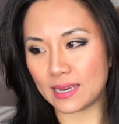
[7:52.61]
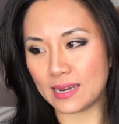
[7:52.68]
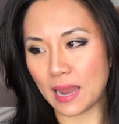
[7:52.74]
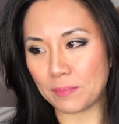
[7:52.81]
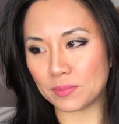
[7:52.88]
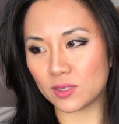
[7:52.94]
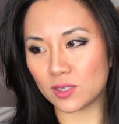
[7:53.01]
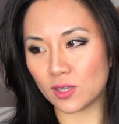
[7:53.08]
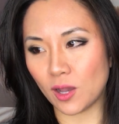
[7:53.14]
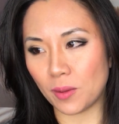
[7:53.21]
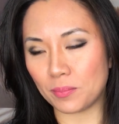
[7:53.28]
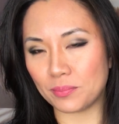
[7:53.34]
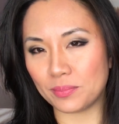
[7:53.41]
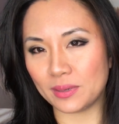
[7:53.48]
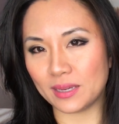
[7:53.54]

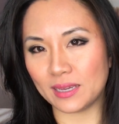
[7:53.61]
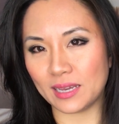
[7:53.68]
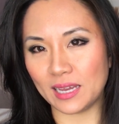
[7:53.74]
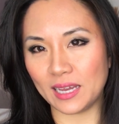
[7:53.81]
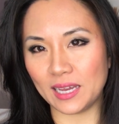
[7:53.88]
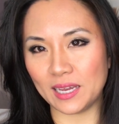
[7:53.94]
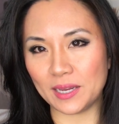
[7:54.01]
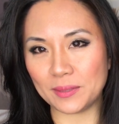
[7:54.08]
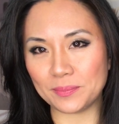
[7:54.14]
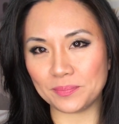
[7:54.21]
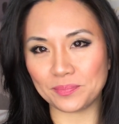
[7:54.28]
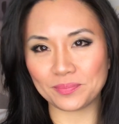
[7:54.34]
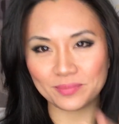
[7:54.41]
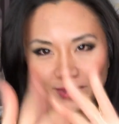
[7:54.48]
laptop um,